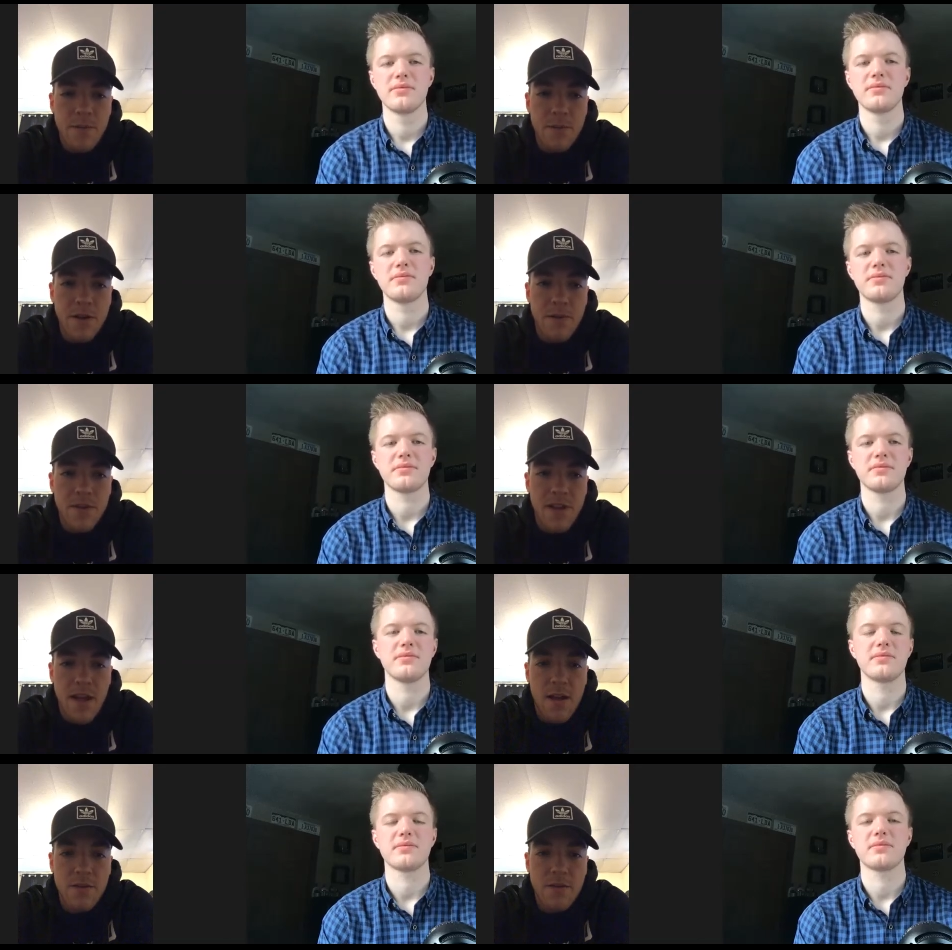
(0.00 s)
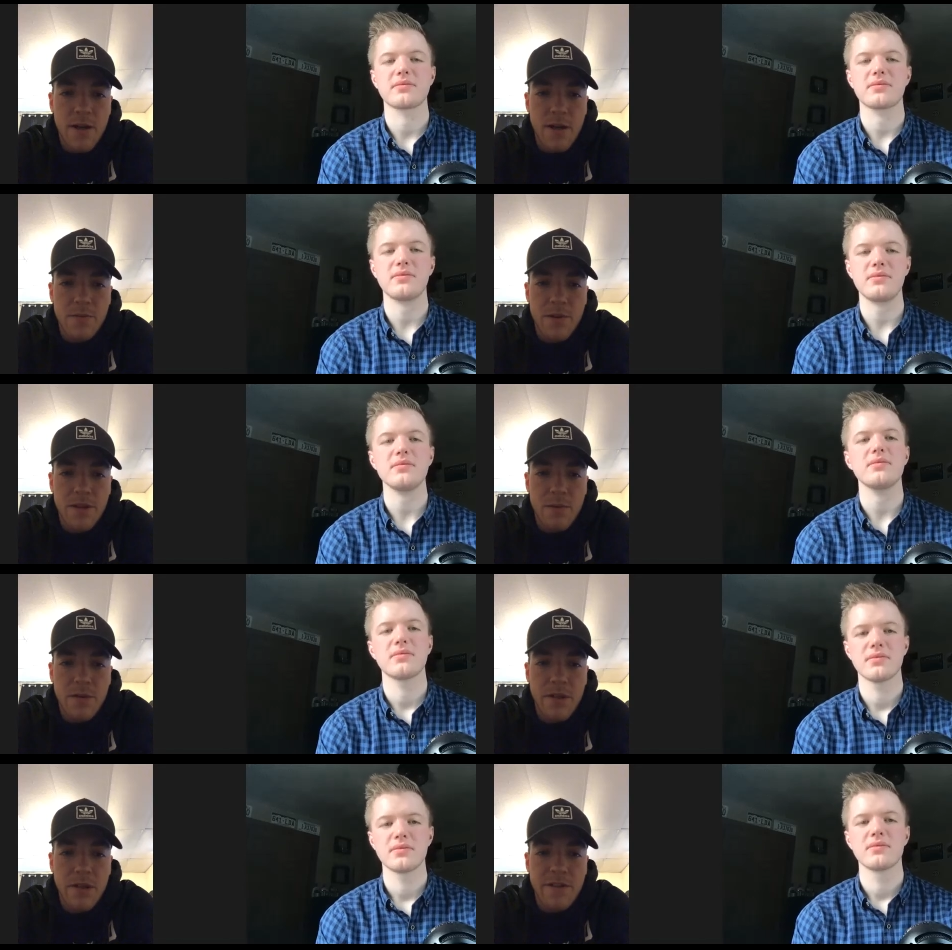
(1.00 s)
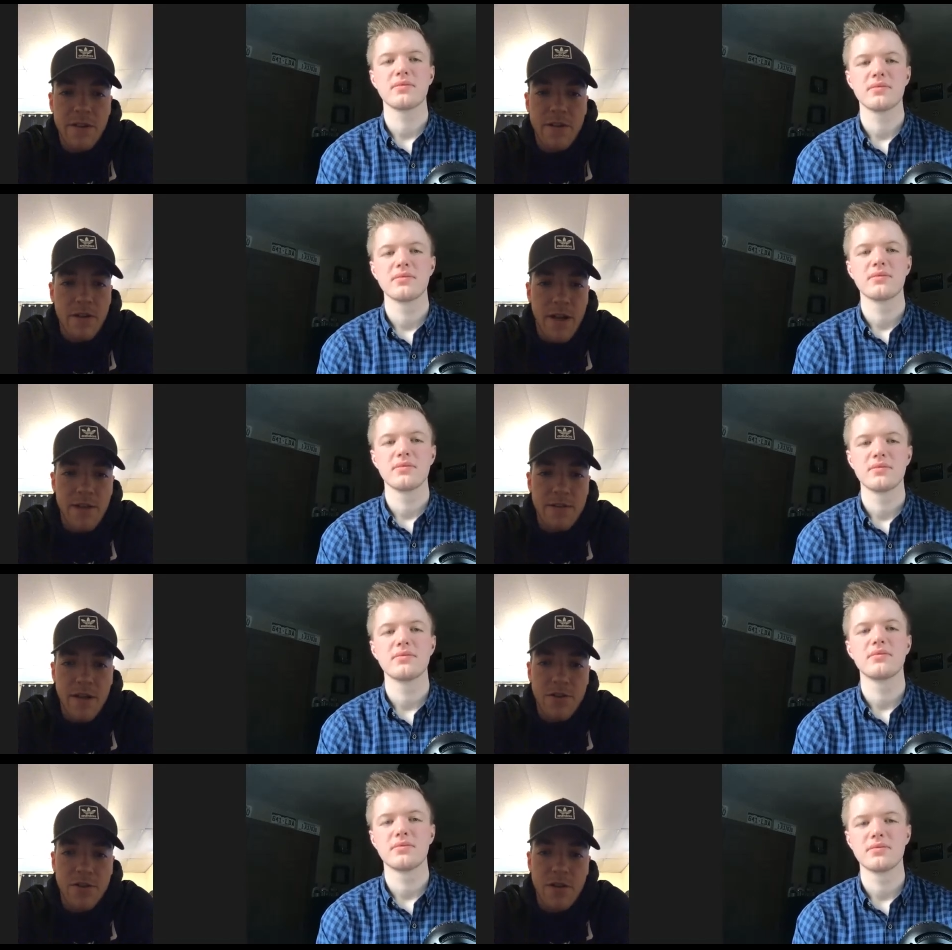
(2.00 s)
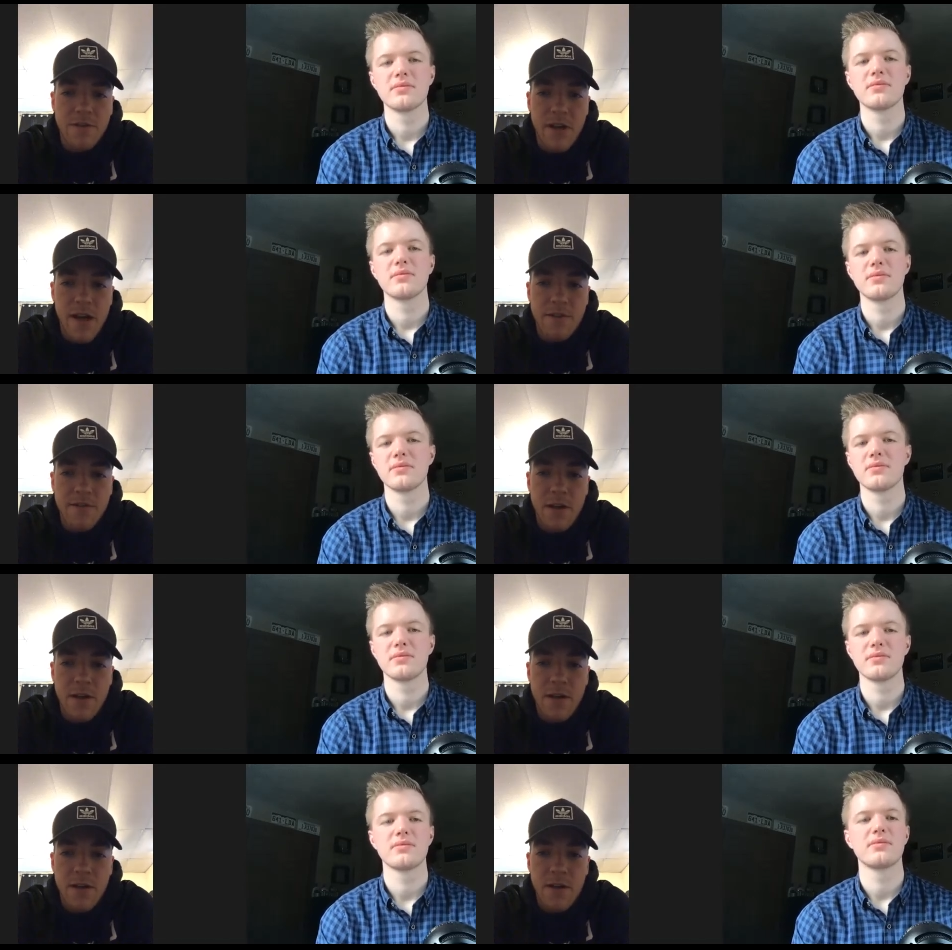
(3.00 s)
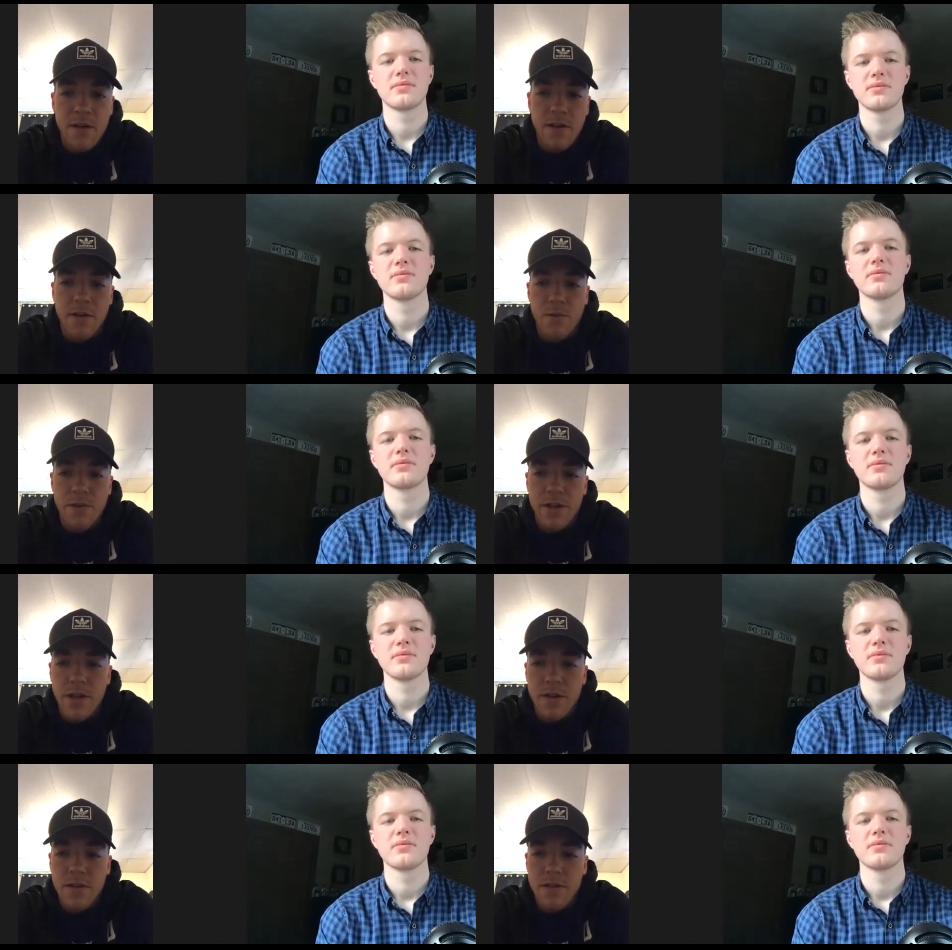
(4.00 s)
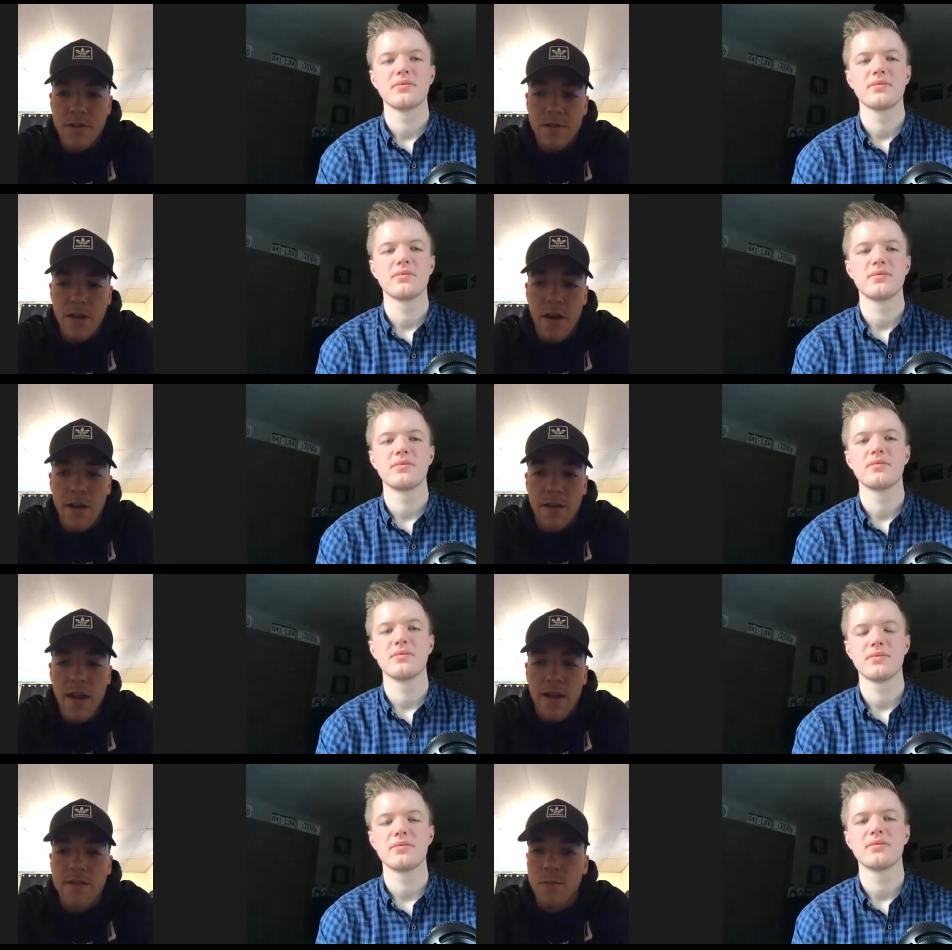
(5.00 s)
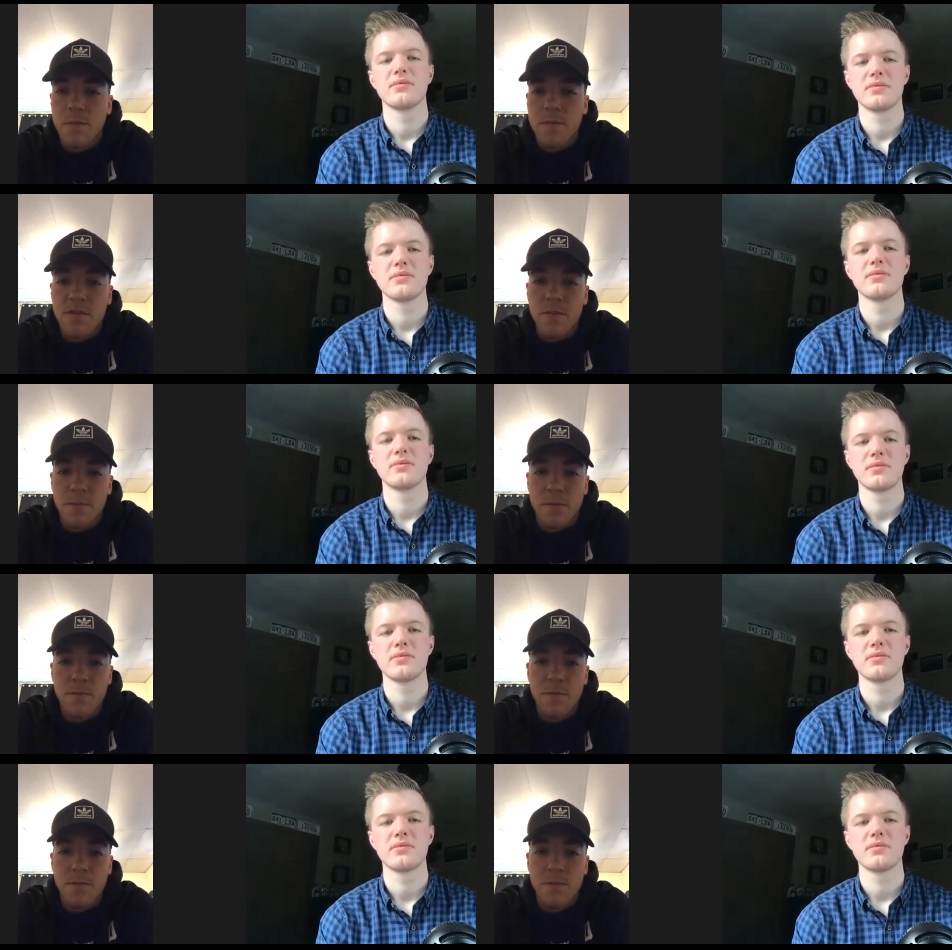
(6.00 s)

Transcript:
Speaker 1: but but they handled it well, and we had a really good senior class last year of guys that you know really they already had some some